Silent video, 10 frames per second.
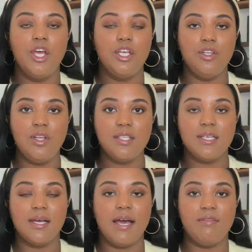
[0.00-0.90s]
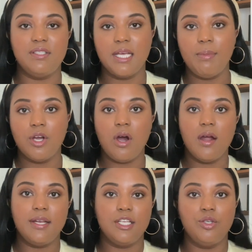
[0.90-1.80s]
you need to have a debit
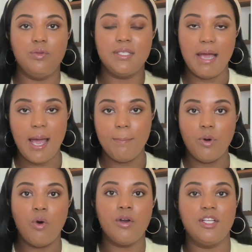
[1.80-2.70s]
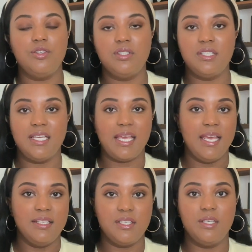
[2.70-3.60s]
card that you tap or that you stick
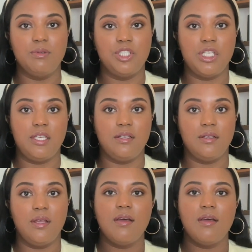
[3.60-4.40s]
into the machine.